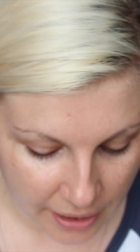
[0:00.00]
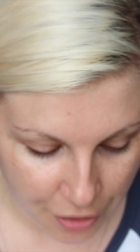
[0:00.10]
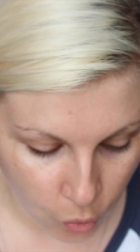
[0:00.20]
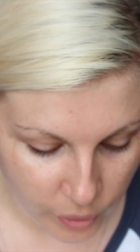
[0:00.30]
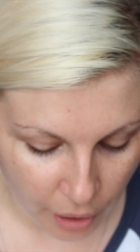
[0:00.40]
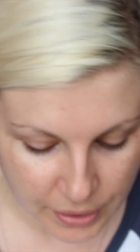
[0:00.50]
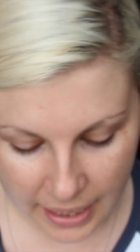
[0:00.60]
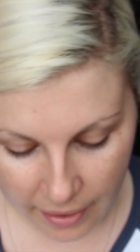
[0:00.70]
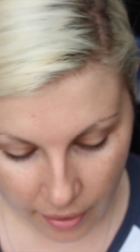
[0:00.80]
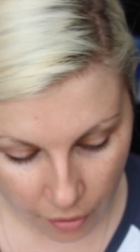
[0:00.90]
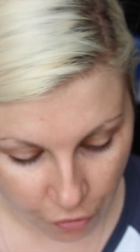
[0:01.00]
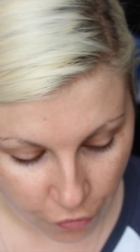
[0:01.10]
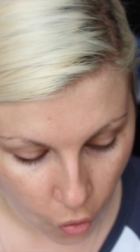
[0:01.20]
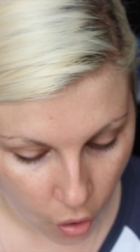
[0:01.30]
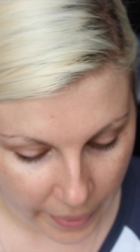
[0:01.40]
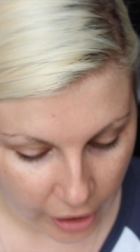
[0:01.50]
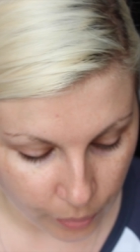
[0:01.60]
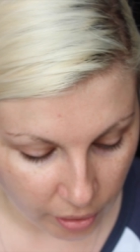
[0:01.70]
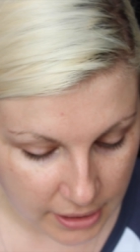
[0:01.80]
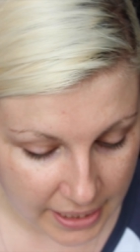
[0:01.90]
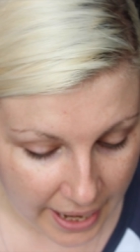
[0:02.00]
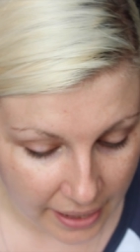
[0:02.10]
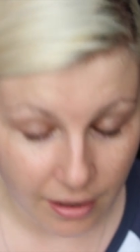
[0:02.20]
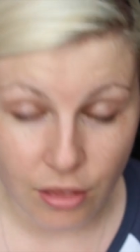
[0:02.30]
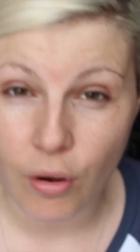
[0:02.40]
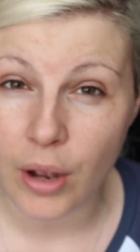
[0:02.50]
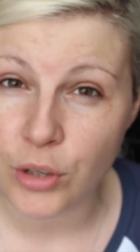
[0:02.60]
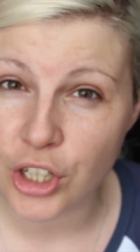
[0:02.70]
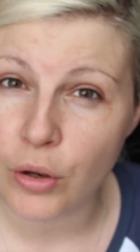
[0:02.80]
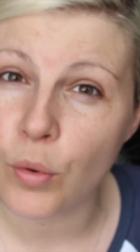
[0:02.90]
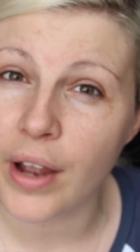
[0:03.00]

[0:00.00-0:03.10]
that I thought would go together for a makeup look today and I thought I would show you